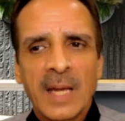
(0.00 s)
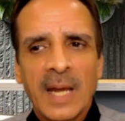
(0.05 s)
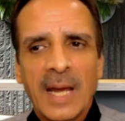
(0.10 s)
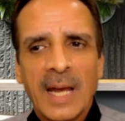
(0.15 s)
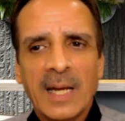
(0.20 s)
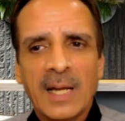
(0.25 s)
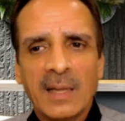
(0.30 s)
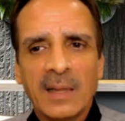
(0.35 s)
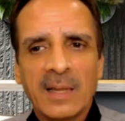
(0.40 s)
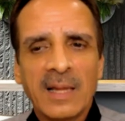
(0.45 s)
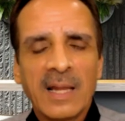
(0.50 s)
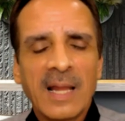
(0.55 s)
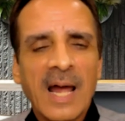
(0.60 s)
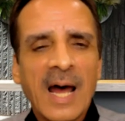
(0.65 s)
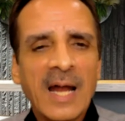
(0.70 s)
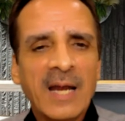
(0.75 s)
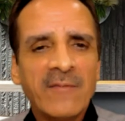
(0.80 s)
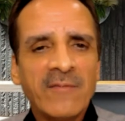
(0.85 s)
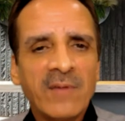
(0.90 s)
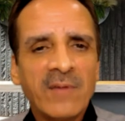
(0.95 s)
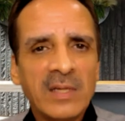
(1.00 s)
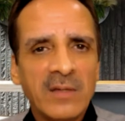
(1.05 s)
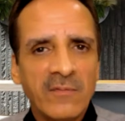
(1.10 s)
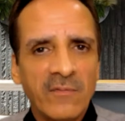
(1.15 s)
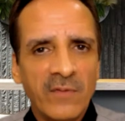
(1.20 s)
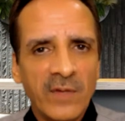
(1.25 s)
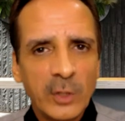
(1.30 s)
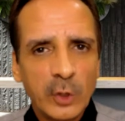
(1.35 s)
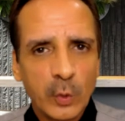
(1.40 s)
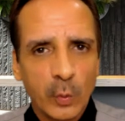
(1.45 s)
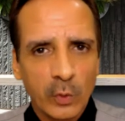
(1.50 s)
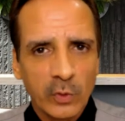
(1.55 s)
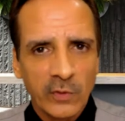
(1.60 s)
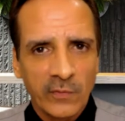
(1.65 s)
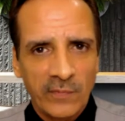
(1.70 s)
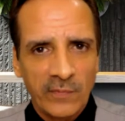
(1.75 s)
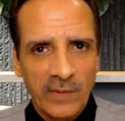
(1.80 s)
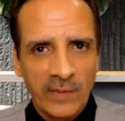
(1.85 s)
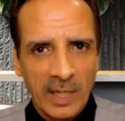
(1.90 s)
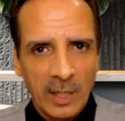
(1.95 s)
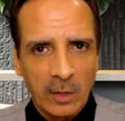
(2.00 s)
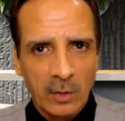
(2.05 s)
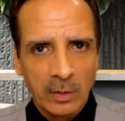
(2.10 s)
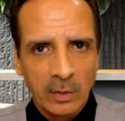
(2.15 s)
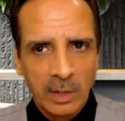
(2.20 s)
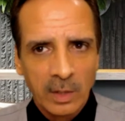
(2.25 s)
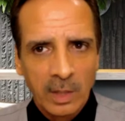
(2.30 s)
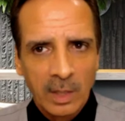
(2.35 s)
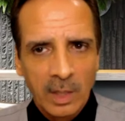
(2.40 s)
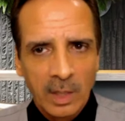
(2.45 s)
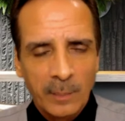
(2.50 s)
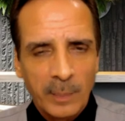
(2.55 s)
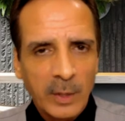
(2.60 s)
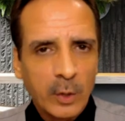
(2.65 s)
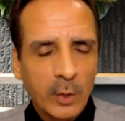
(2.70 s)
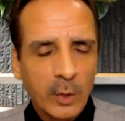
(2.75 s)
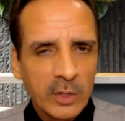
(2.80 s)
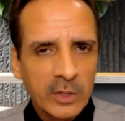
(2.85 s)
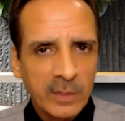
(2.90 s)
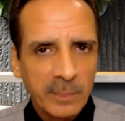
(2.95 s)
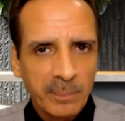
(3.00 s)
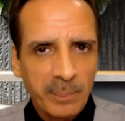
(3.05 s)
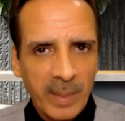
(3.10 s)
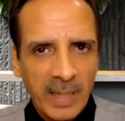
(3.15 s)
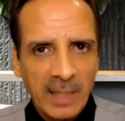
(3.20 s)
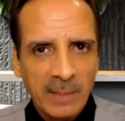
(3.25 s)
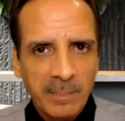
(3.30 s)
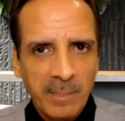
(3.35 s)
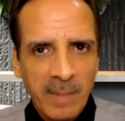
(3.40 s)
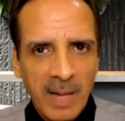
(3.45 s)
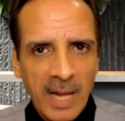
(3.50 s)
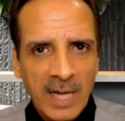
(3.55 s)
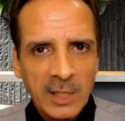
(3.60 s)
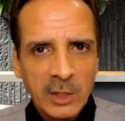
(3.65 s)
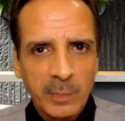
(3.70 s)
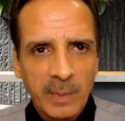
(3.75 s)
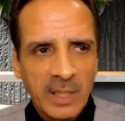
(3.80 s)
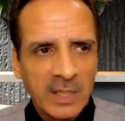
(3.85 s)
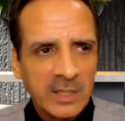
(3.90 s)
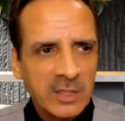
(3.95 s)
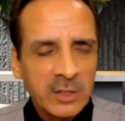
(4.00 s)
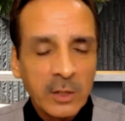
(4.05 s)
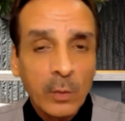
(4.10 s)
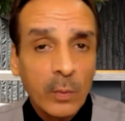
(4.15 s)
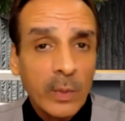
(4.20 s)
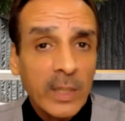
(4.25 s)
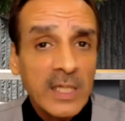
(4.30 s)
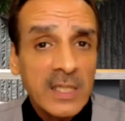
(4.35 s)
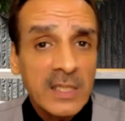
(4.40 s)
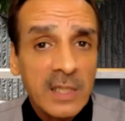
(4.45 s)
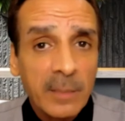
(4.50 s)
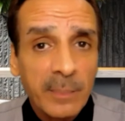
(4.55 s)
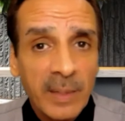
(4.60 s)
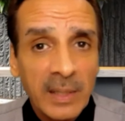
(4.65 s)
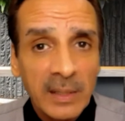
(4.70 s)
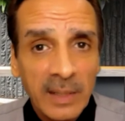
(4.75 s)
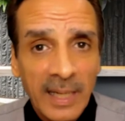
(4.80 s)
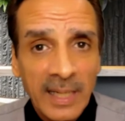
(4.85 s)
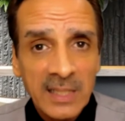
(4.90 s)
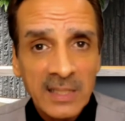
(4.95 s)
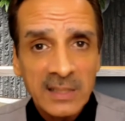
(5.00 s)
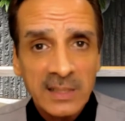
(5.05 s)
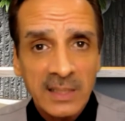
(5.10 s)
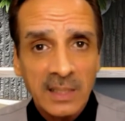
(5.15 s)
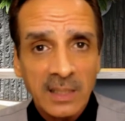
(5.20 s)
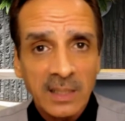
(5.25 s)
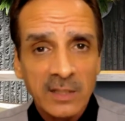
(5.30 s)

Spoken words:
And a lot of individuals fail because of bad management. It's so easy to be lazy.